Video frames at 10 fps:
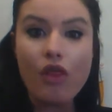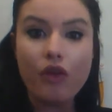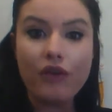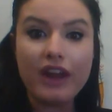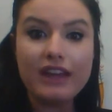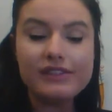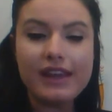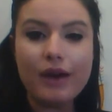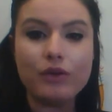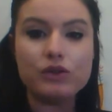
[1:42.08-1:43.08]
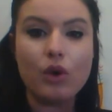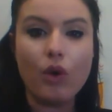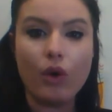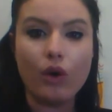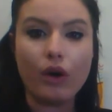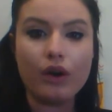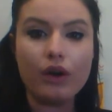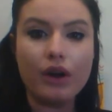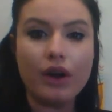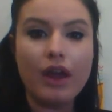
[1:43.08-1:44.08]
3 sounds. Or,
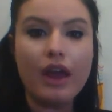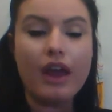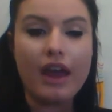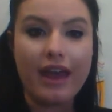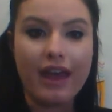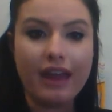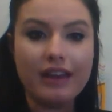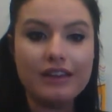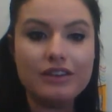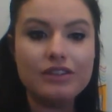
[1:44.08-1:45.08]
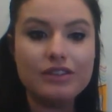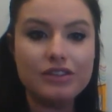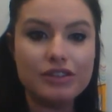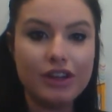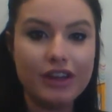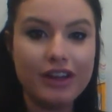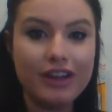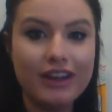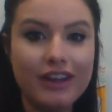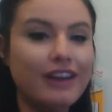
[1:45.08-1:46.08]
N, J.
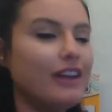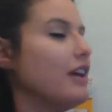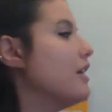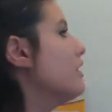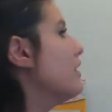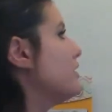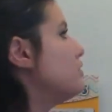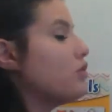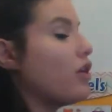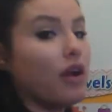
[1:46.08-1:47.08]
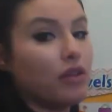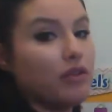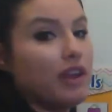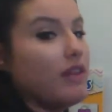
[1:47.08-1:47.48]
Let's draw our 3